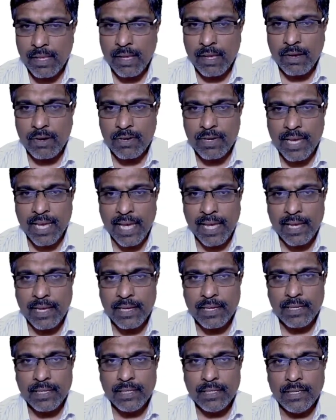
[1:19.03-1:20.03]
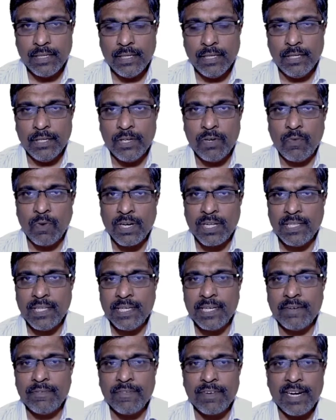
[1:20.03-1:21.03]
Okay. Now, what are the
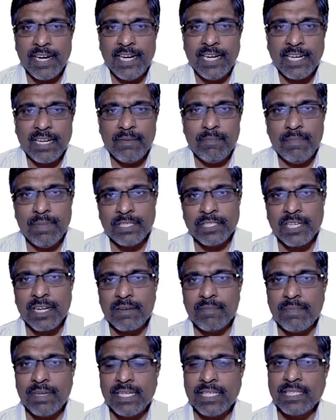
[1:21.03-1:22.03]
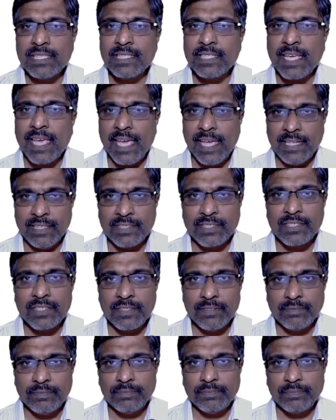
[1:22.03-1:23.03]
different measurement
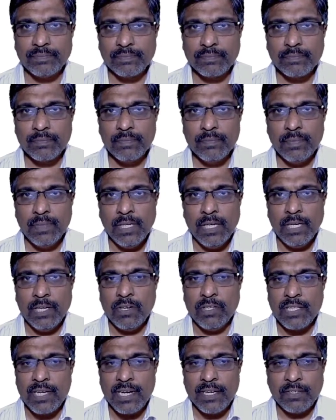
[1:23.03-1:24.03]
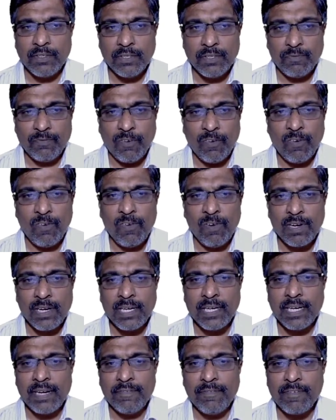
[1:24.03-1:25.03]
scales? Now, there are
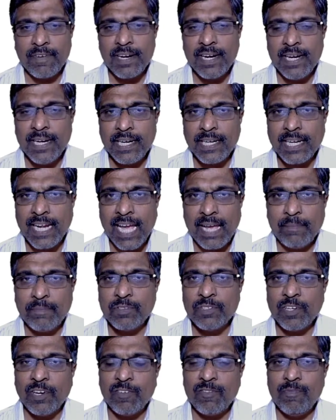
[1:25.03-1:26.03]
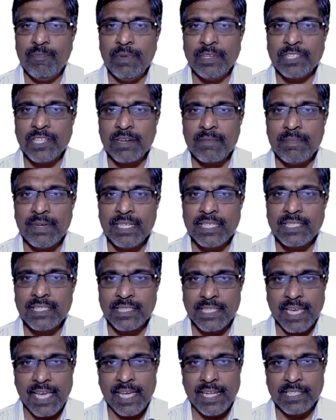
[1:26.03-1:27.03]
4 different types of measurement
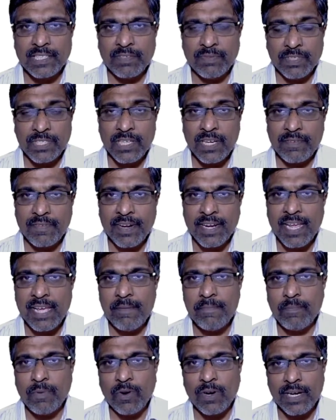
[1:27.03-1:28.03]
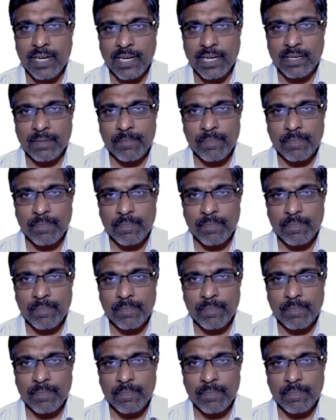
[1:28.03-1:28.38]
scales which are very important.